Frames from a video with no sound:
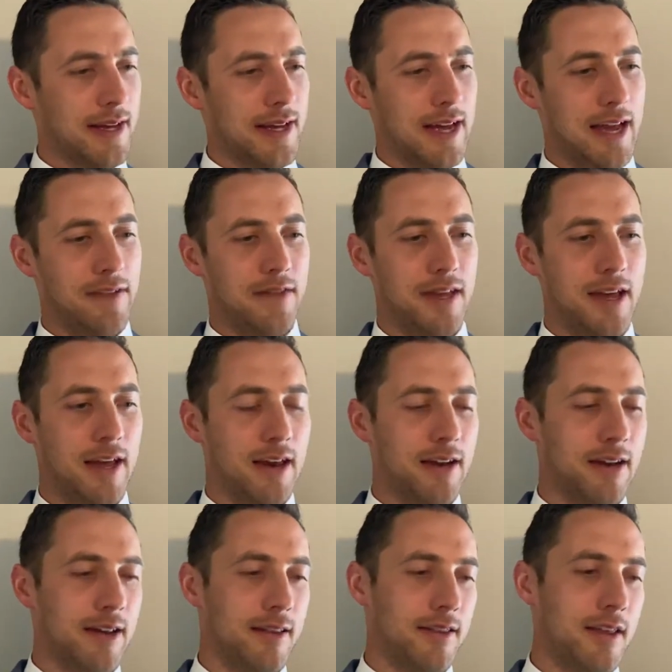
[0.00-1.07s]
and
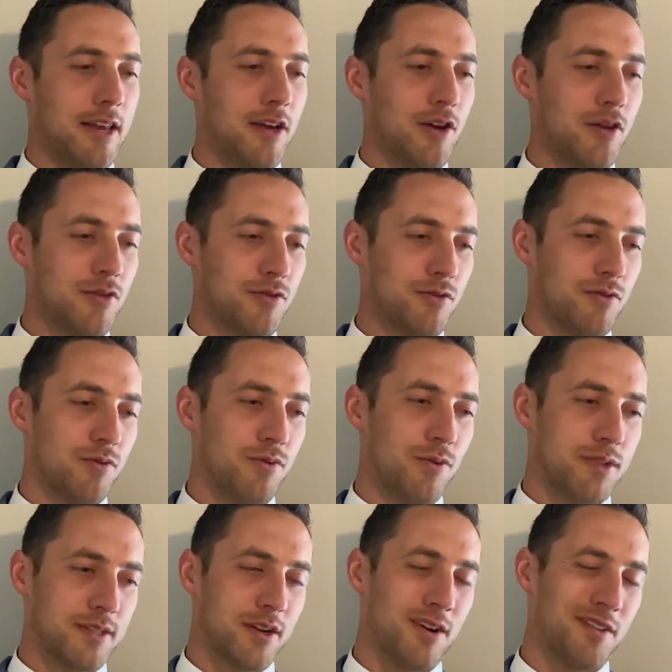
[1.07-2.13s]
then they go through
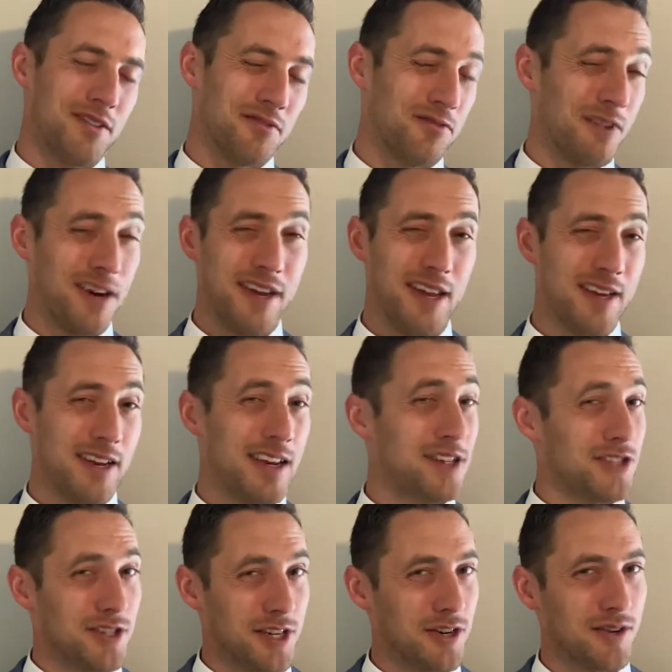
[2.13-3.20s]
what's called the front-end
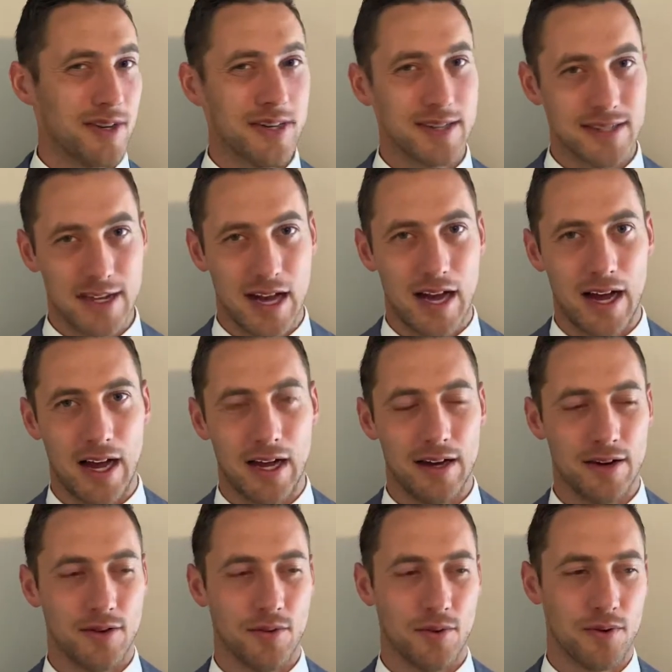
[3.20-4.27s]
engineering
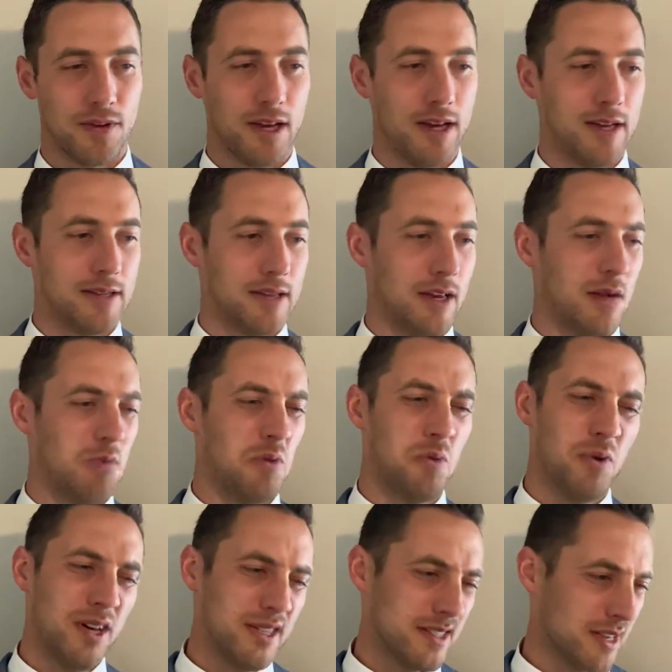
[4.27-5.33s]
design, where they say, well,
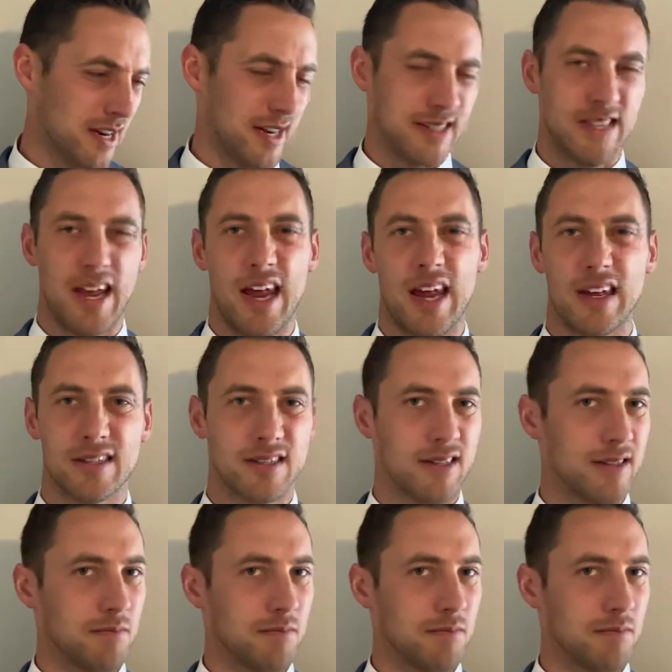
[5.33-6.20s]
what is it going to take to